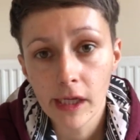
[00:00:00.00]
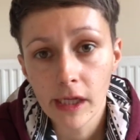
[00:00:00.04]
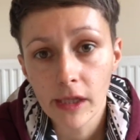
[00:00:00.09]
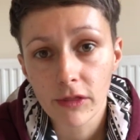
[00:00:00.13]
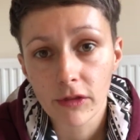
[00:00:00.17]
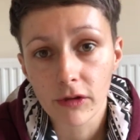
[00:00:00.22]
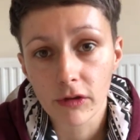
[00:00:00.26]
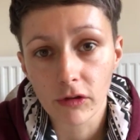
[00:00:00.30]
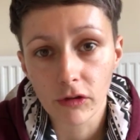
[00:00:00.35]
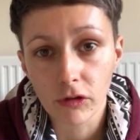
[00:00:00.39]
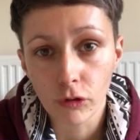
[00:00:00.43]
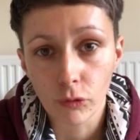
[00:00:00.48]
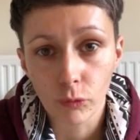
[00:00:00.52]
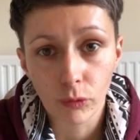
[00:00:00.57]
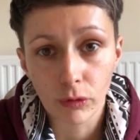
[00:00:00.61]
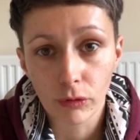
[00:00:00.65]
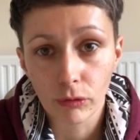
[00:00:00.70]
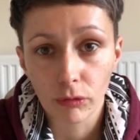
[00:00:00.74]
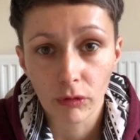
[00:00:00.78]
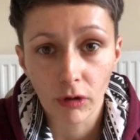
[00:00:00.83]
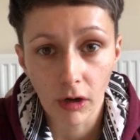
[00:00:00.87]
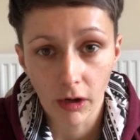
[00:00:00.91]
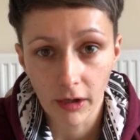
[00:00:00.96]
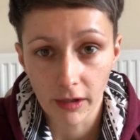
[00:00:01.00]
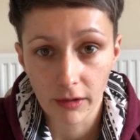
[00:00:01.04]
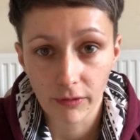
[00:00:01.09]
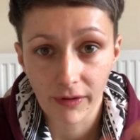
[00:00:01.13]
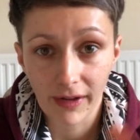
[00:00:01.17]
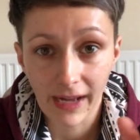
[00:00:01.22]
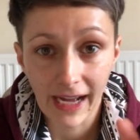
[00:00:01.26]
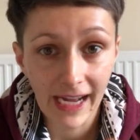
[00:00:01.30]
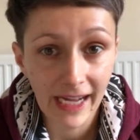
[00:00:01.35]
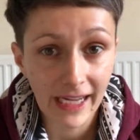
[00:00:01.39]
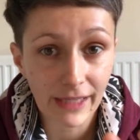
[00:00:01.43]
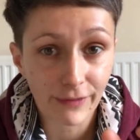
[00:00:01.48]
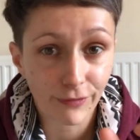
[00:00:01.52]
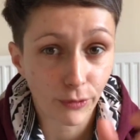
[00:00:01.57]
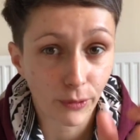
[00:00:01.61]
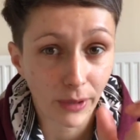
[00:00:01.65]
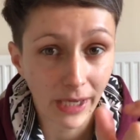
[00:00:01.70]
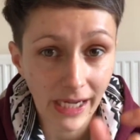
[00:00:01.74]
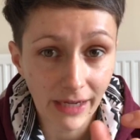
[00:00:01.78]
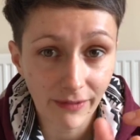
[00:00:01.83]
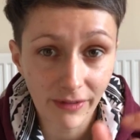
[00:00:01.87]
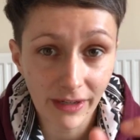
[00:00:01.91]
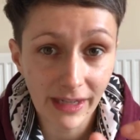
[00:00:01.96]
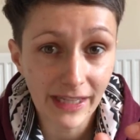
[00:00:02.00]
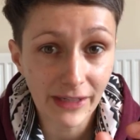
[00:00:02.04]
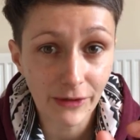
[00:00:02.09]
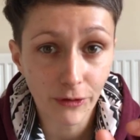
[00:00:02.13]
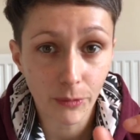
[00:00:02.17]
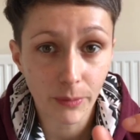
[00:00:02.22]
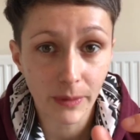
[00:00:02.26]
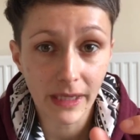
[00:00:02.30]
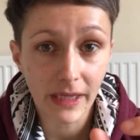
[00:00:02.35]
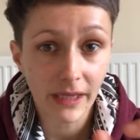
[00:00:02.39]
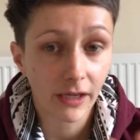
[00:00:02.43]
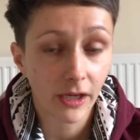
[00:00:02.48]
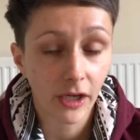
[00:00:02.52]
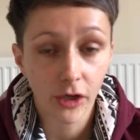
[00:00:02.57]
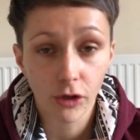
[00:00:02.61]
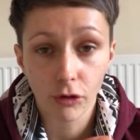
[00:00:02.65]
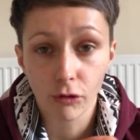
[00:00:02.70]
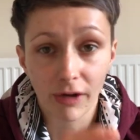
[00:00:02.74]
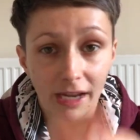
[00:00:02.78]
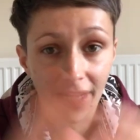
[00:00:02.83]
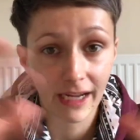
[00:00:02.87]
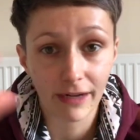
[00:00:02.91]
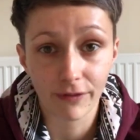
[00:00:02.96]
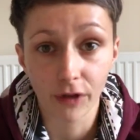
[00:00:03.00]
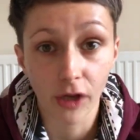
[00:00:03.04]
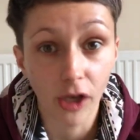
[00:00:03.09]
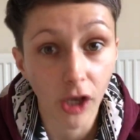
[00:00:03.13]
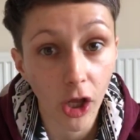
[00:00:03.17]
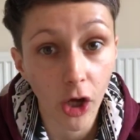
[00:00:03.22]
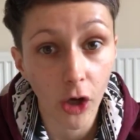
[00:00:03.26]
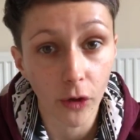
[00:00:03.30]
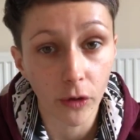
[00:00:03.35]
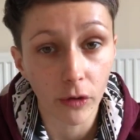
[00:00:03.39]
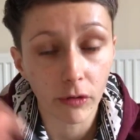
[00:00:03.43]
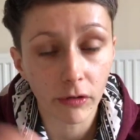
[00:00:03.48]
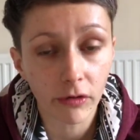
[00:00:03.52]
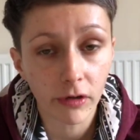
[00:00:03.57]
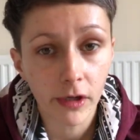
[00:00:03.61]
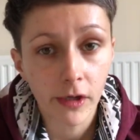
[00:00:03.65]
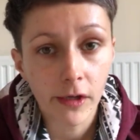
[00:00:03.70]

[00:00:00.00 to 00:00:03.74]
that you will kind of, if you have a little bit, you'll have a load,